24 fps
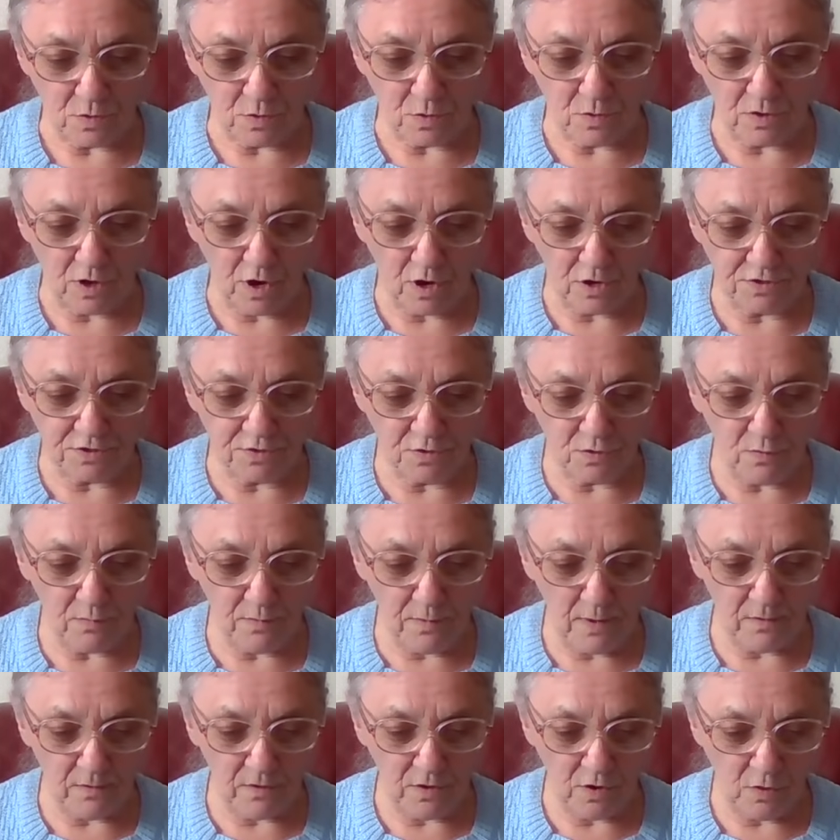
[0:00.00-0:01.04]
so I got to
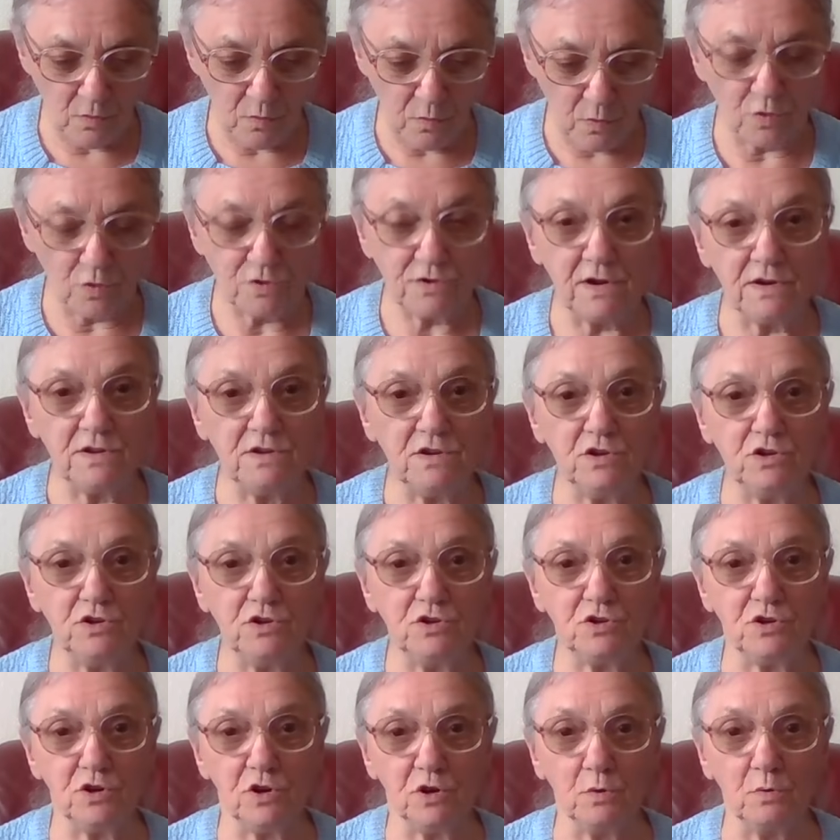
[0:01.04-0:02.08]
about quarter to
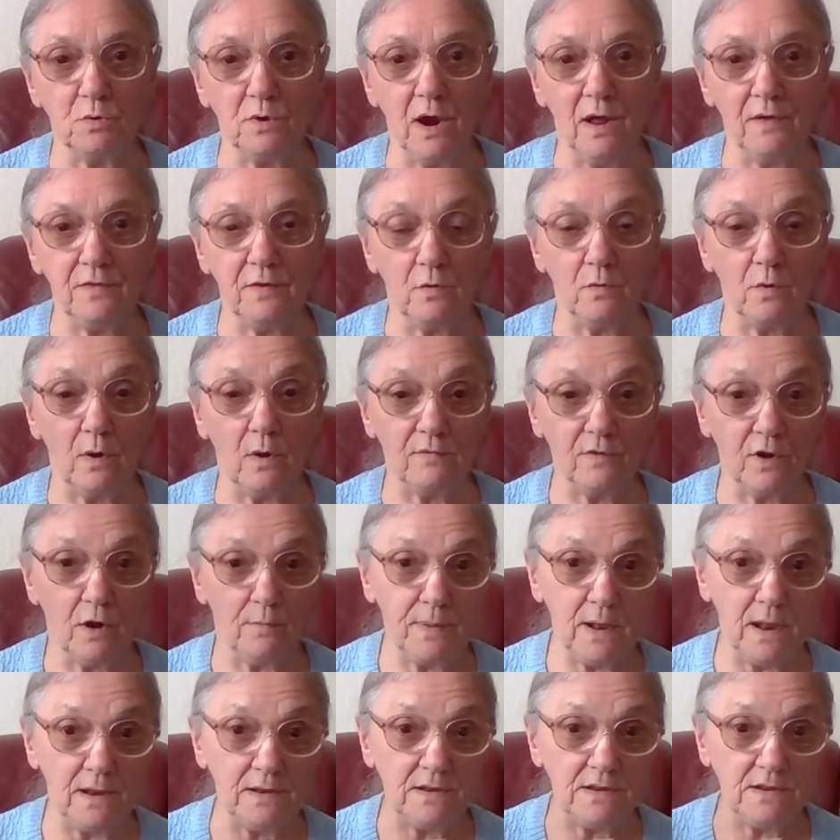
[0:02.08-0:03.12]
two and I thought I've
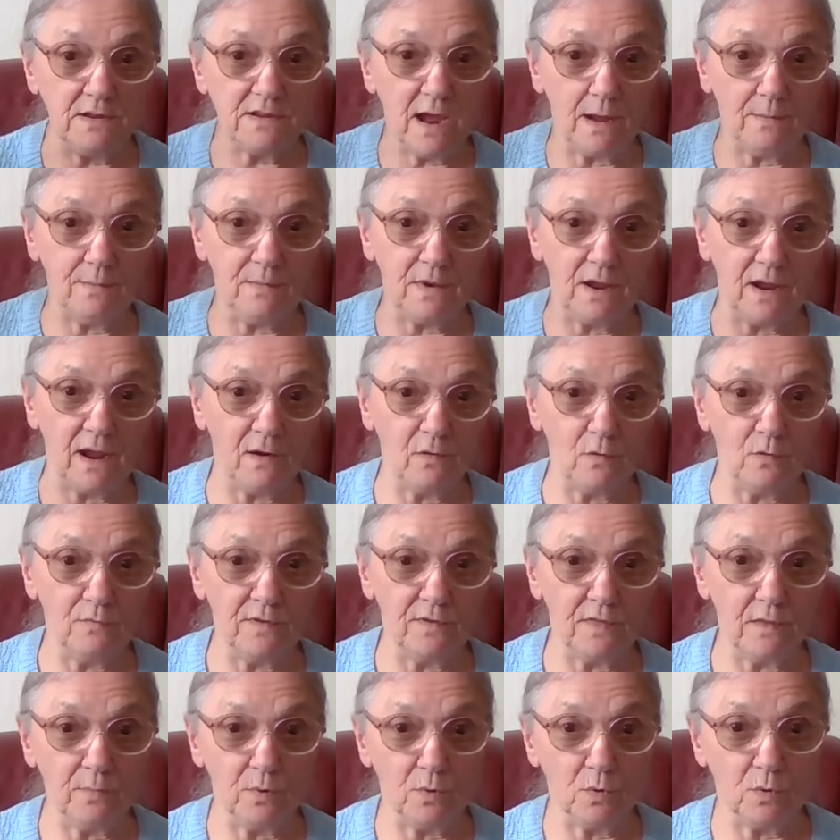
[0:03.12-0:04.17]
got plenty time to get
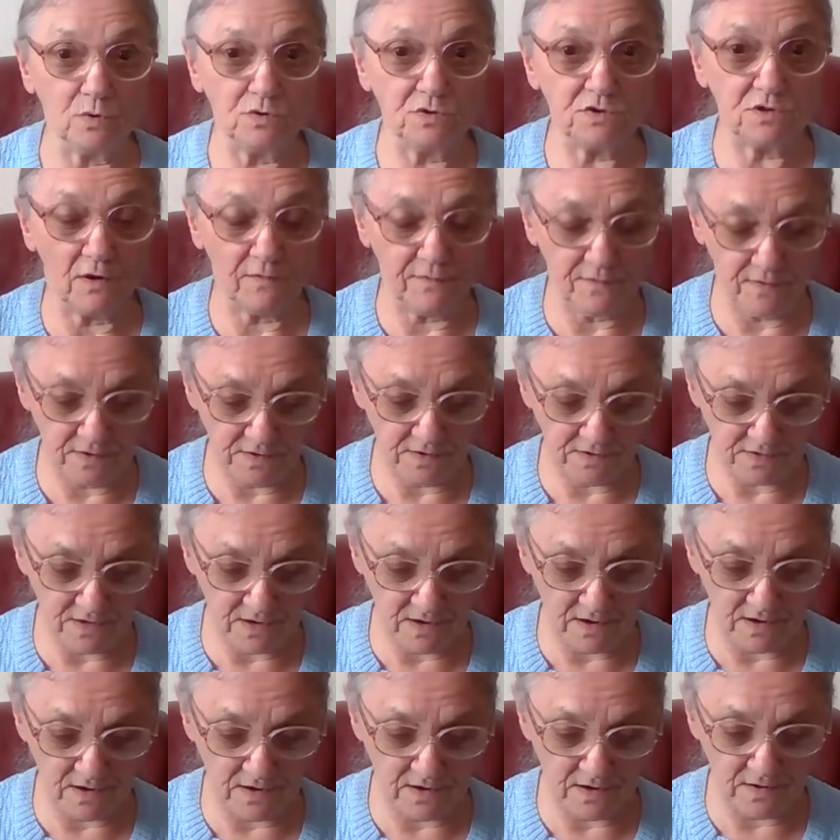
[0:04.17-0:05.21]
over the post office
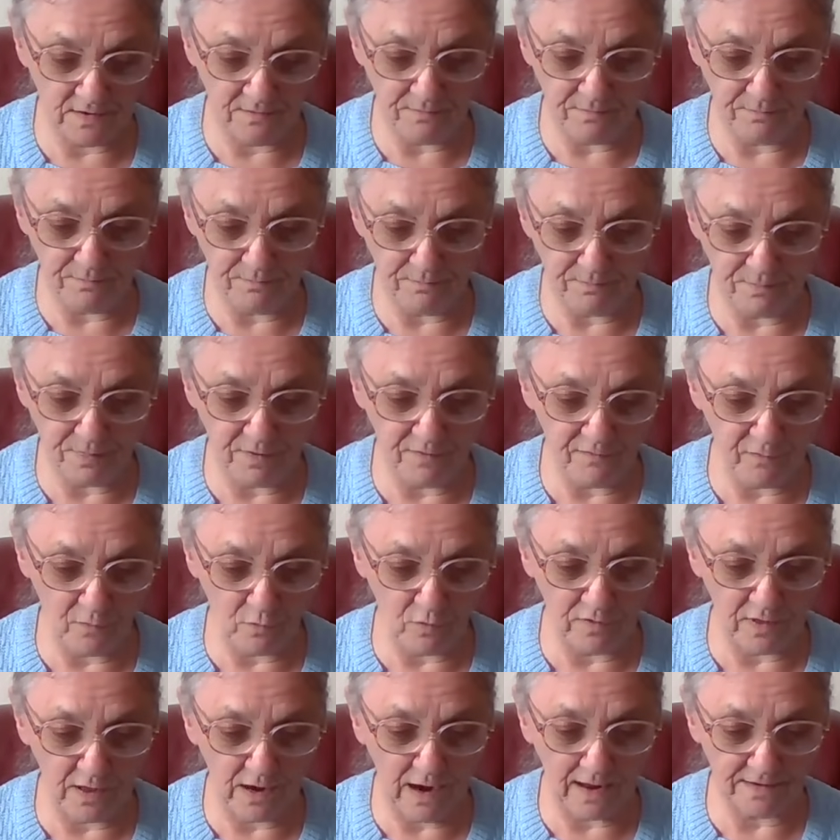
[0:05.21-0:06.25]
and
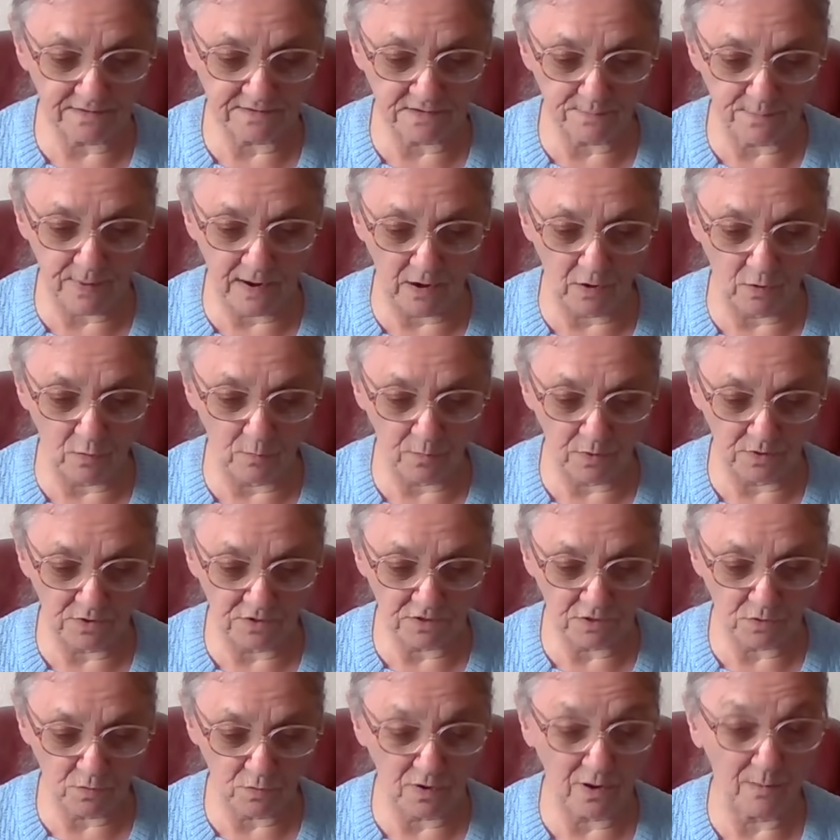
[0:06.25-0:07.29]
before the last pickup
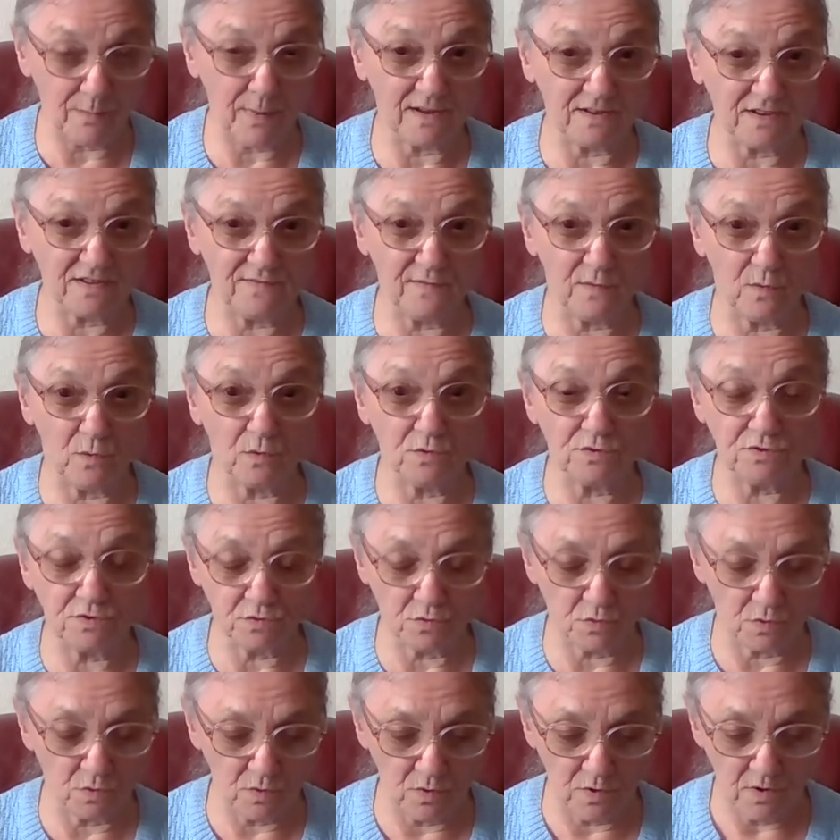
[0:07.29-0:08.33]
was quarter past four,
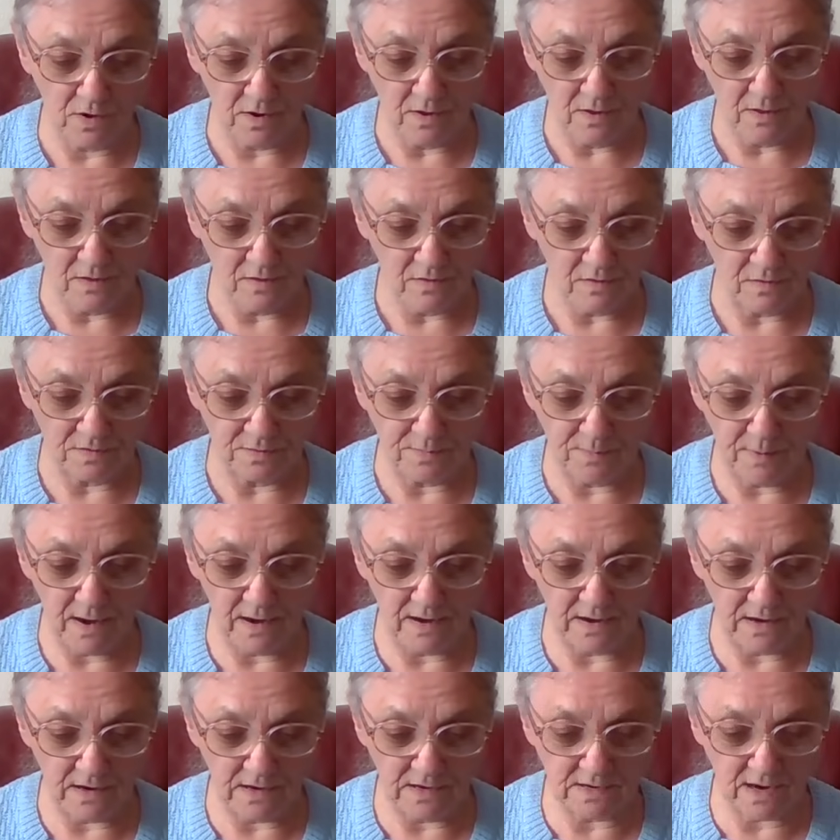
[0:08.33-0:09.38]
so there was
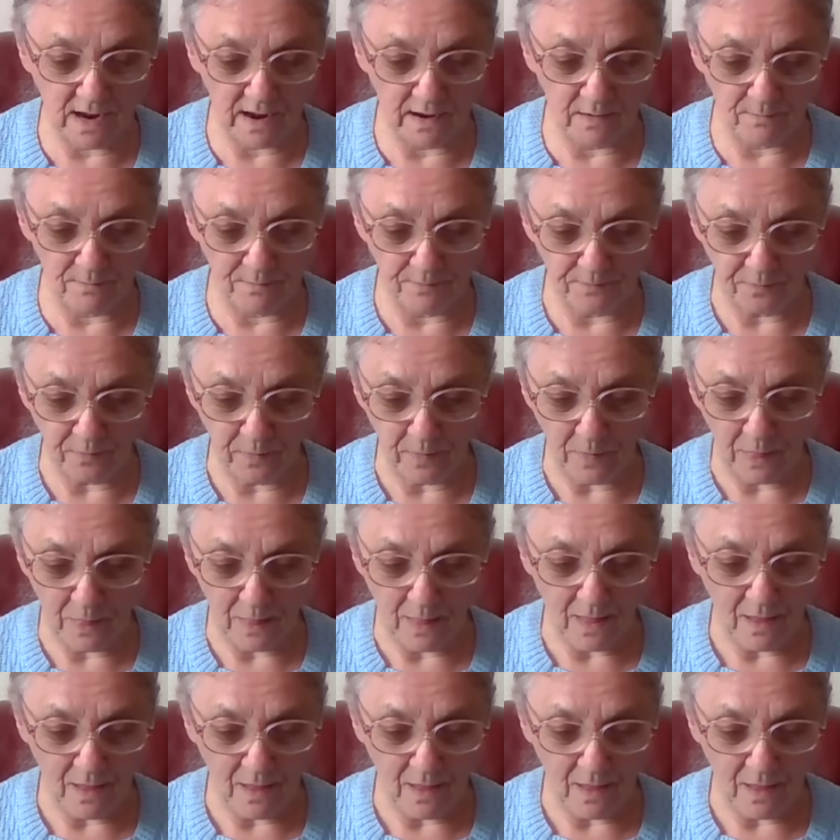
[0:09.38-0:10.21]
plenty time.